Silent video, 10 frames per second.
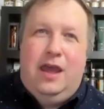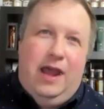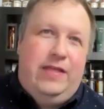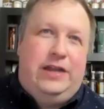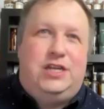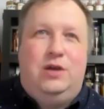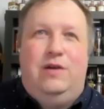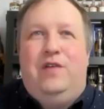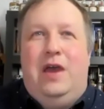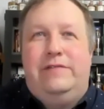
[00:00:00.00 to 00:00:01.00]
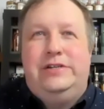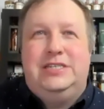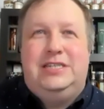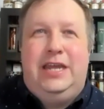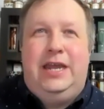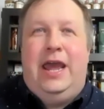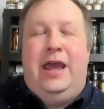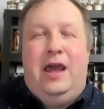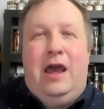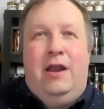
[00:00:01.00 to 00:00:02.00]
and then 2, if you ever just need
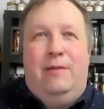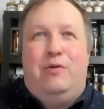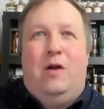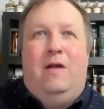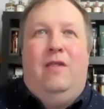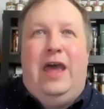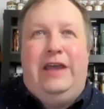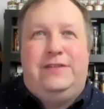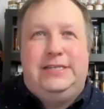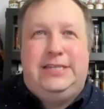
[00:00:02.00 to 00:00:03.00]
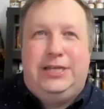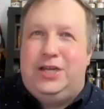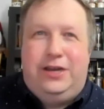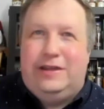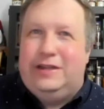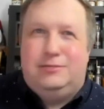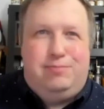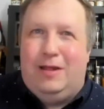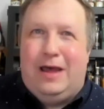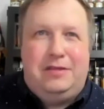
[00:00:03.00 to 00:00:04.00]
an important life decision, you can just
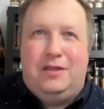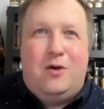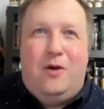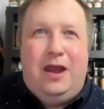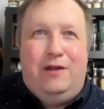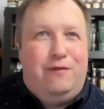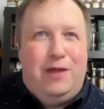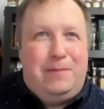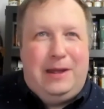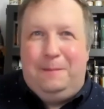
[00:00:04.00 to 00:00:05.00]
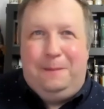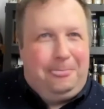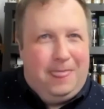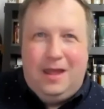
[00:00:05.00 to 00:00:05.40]
pull out the coin and flip it. And